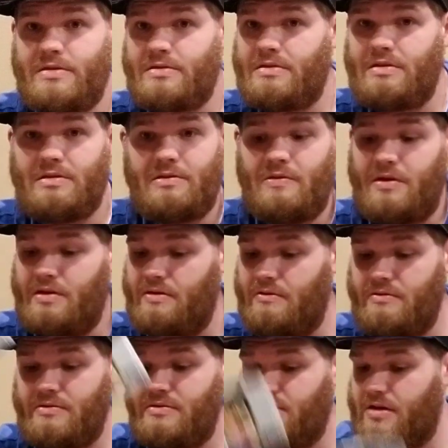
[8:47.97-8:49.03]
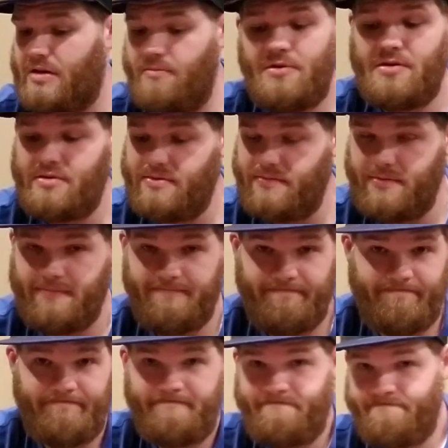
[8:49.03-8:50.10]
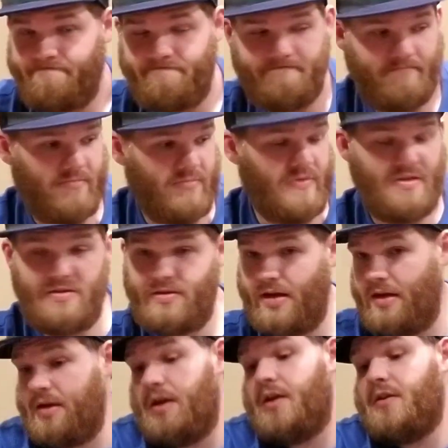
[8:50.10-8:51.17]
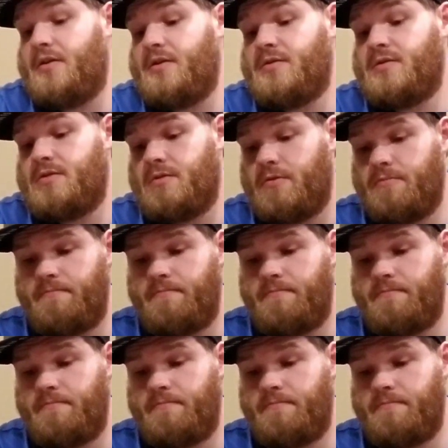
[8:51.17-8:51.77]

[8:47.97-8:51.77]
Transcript: I have no idea what this game is, but I needed it, so.